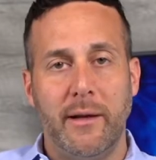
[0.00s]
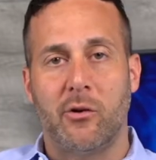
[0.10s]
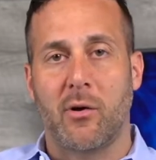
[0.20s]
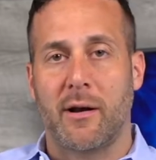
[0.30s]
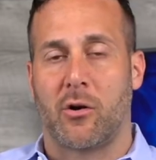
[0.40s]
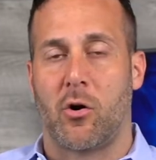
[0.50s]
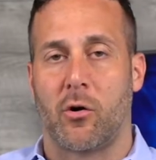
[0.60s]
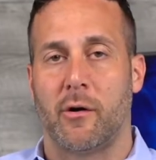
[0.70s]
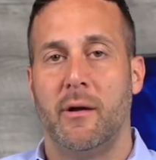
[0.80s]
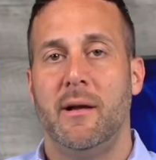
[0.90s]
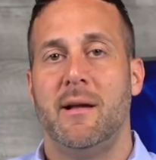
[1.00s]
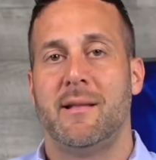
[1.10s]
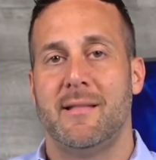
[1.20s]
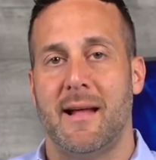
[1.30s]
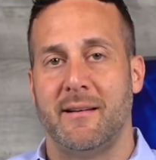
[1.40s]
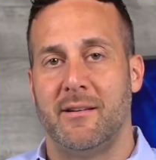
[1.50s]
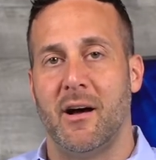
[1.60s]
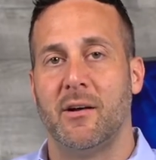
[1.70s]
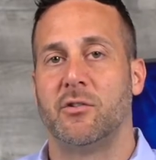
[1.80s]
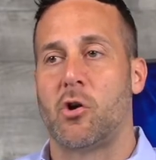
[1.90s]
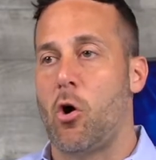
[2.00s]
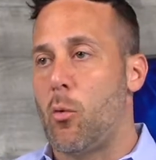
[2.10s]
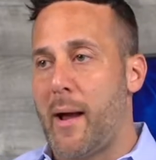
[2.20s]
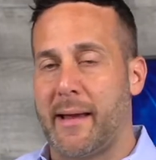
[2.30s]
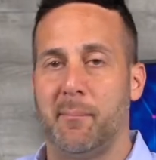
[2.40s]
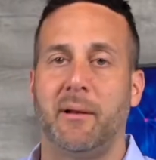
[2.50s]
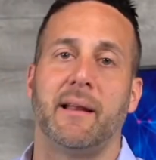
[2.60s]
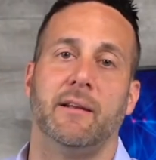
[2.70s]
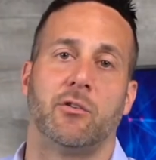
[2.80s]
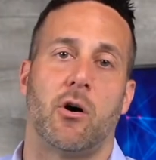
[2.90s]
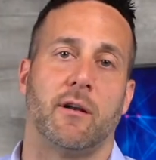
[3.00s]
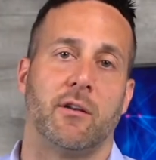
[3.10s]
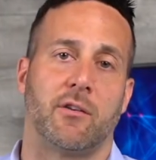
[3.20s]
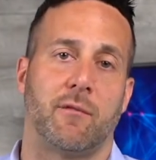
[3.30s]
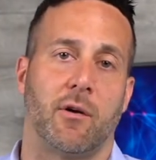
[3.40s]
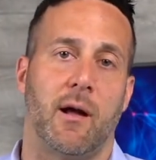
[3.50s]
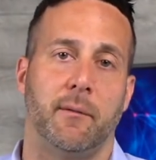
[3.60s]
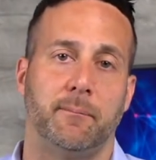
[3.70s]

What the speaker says: credit card that does go away completely is called a Discover line.